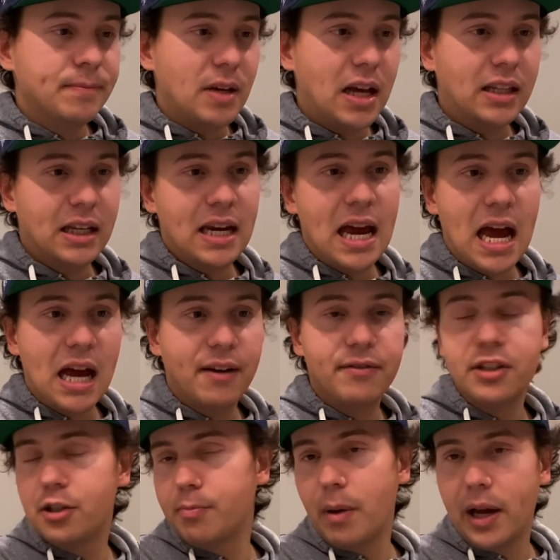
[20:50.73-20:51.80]
and then have
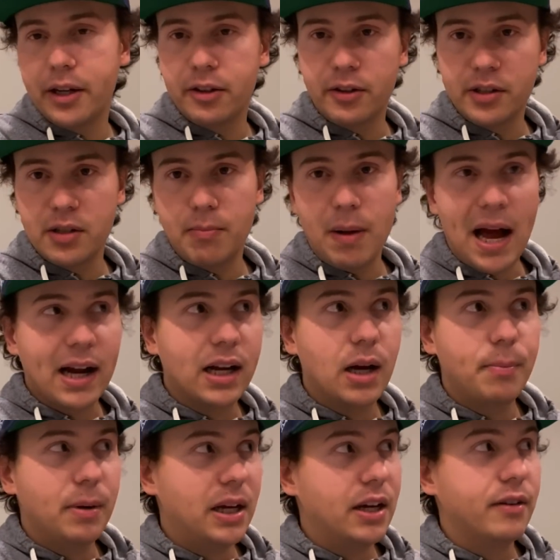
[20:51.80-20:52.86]
the Spider as a
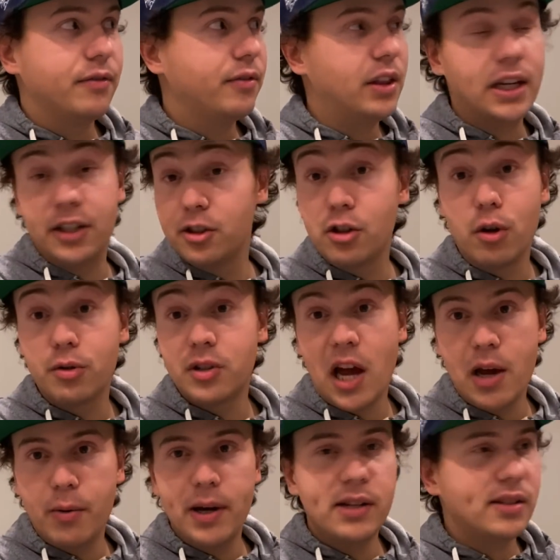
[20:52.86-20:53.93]
backup if things go
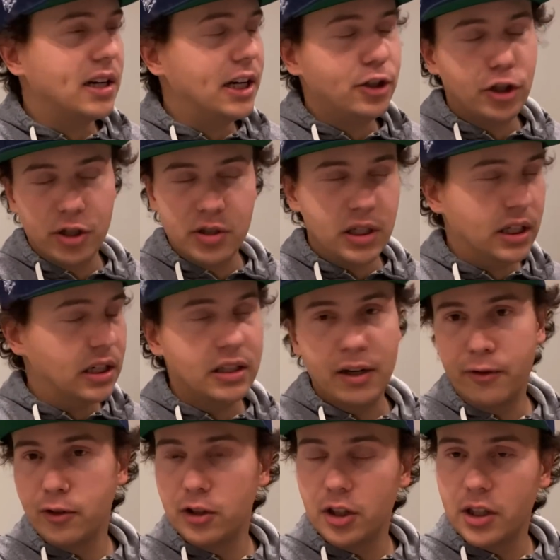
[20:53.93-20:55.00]
sideways and I just need a
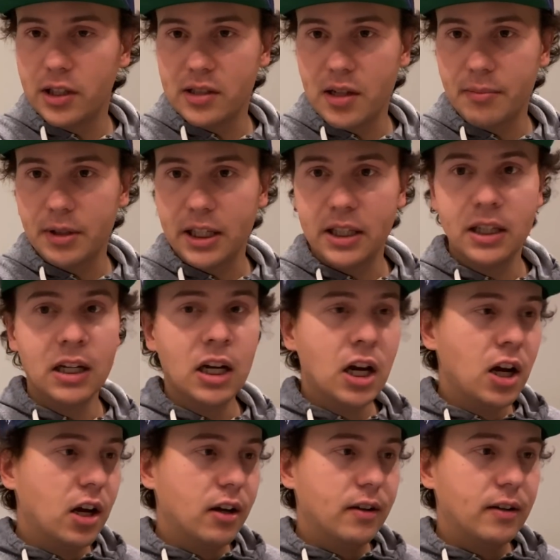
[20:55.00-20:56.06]
different look at something.
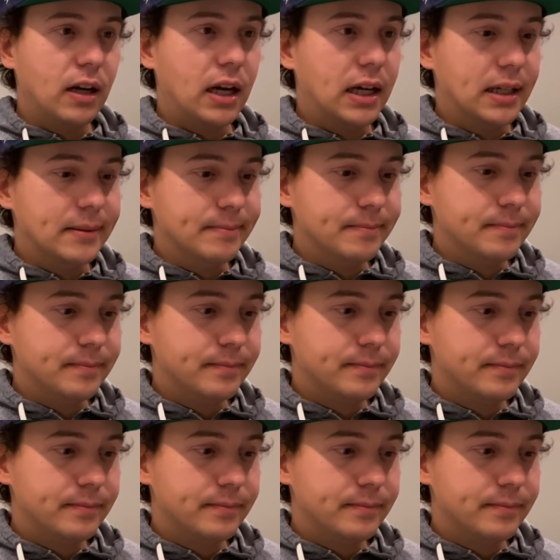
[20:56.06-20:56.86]
Um,